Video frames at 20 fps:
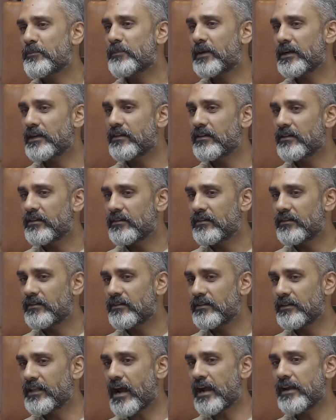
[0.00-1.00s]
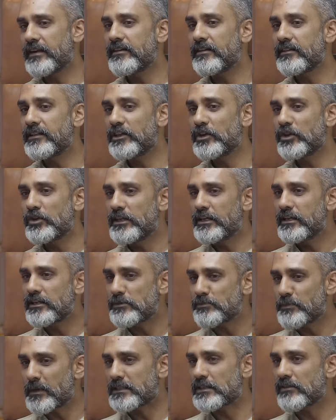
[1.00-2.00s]
But the idea that you need a
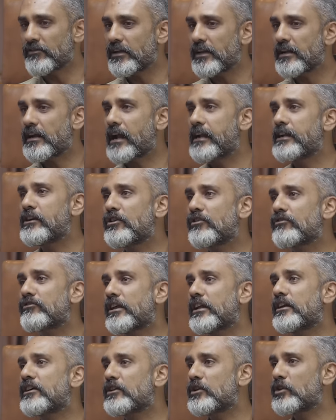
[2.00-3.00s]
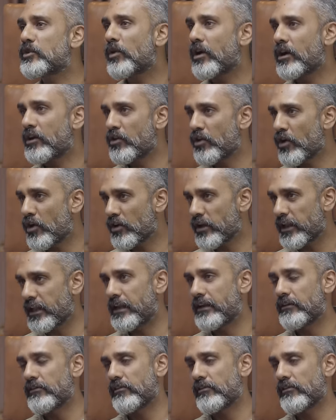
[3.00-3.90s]
specific kind of vehicle to unlock a